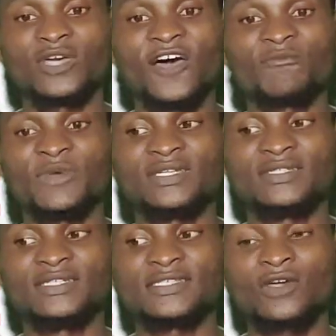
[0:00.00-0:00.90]
have
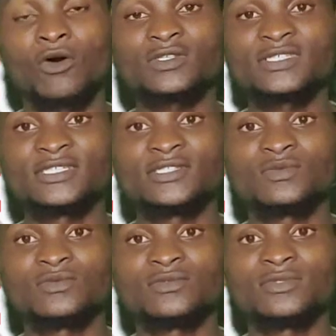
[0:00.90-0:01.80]
been
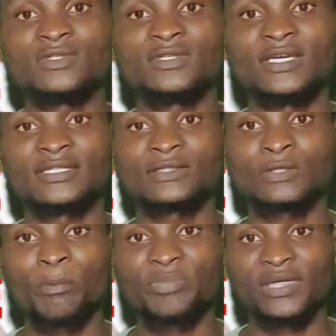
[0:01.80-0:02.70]
discussing a
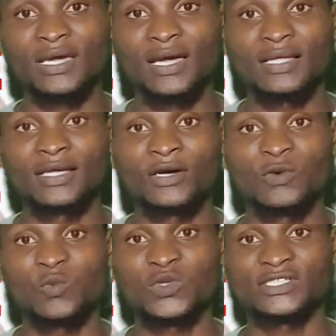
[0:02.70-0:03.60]
topic
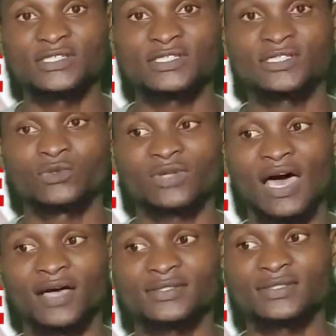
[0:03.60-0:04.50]
which is known
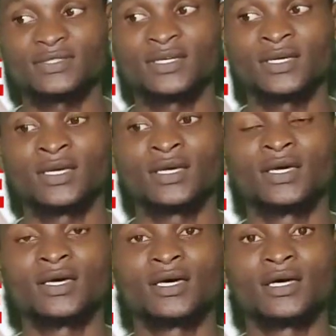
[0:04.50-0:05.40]
as
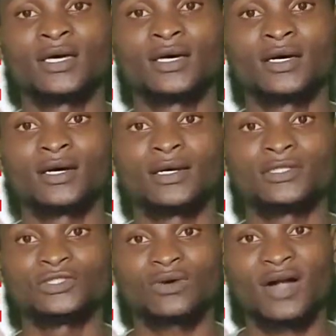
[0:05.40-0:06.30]

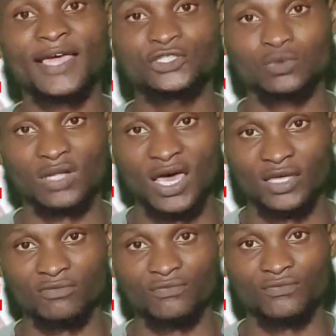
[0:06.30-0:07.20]
your right to
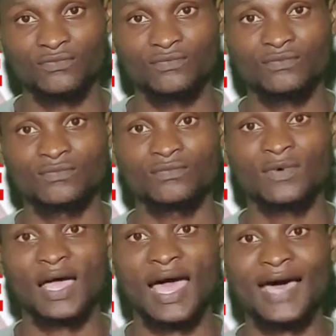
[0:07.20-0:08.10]
life
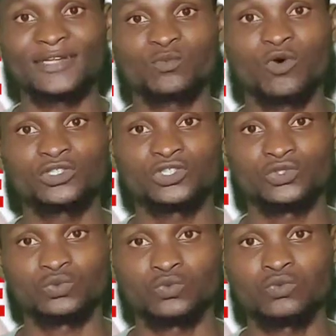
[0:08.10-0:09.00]
and what
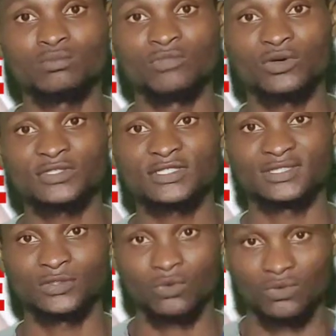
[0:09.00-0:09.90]
you must
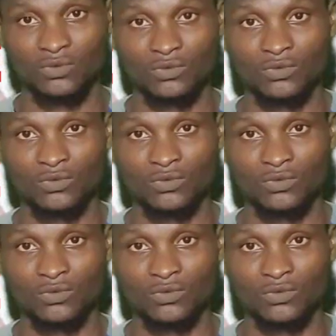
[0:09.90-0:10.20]
know.